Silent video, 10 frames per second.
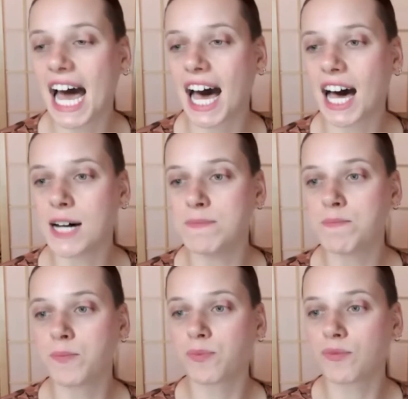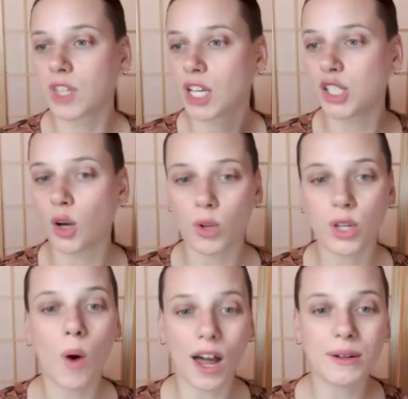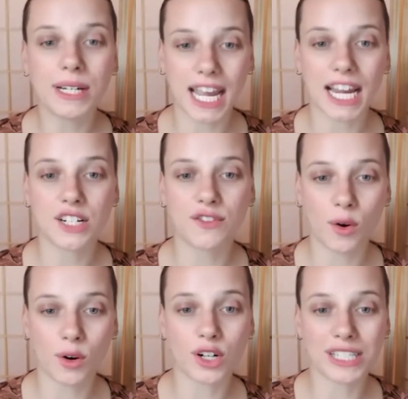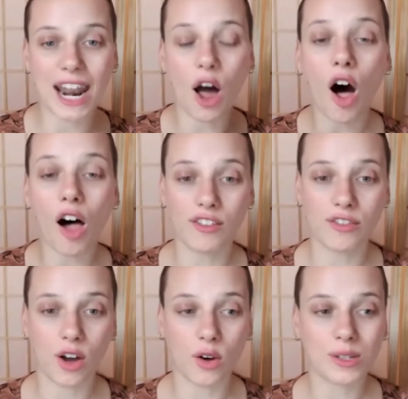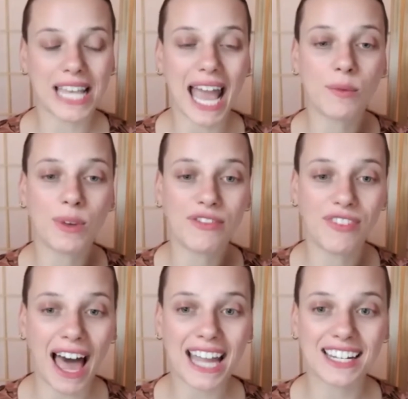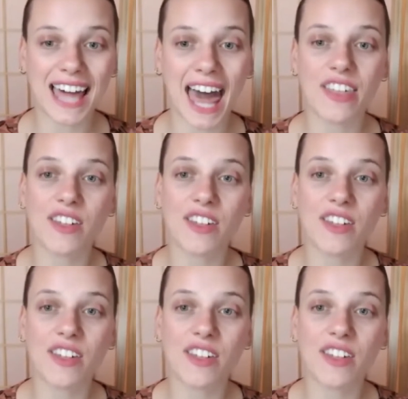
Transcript: So you want to engage voters at all of those. And we find that